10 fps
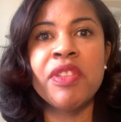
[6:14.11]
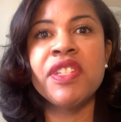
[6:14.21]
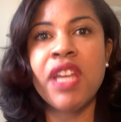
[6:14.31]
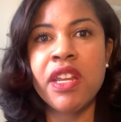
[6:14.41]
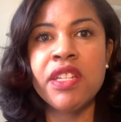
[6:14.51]
with
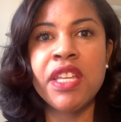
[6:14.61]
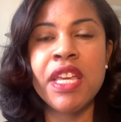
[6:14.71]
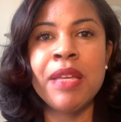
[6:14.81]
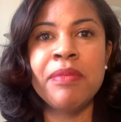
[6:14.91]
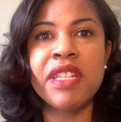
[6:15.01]
study
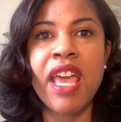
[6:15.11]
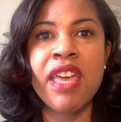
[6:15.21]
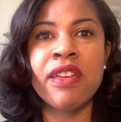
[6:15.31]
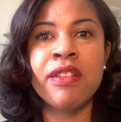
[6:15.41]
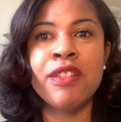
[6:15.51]
teams
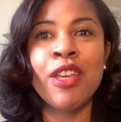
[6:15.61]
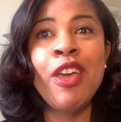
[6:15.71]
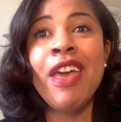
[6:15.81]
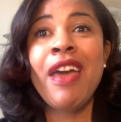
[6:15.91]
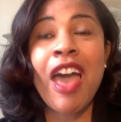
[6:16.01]
and
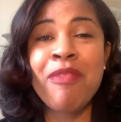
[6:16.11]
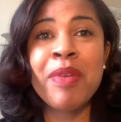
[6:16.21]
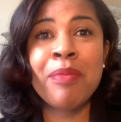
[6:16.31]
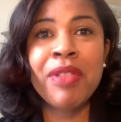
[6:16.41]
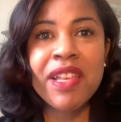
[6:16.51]
I've
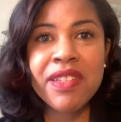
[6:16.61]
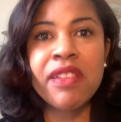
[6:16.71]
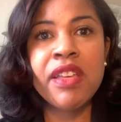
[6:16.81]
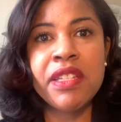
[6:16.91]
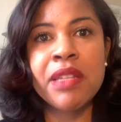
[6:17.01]
been
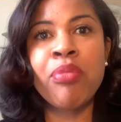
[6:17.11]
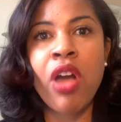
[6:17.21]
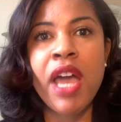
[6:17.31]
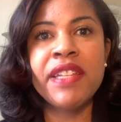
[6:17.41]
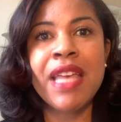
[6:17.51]
pleasantly
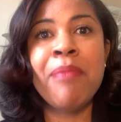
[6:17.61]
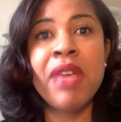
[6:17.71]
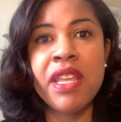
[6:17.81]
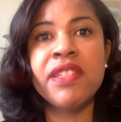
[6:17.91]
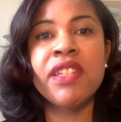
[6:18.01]
surprised that
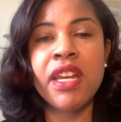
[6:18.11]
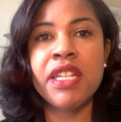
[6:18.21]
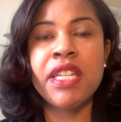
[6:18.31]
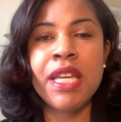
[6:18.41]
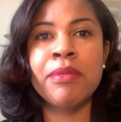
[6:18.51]
many study
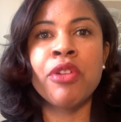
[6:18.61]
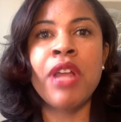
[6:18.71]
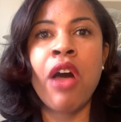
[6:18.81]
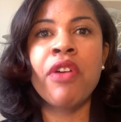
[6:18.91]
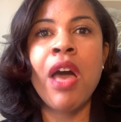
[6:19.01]
teams are
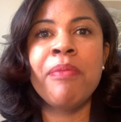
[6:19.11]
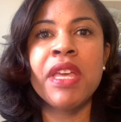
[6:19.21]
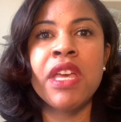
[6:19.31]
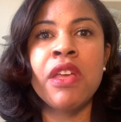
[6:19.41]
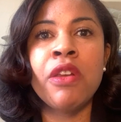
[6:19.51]
now
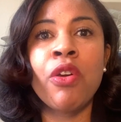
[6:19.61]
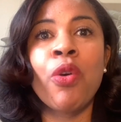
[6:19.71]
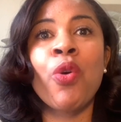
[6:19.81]
coming in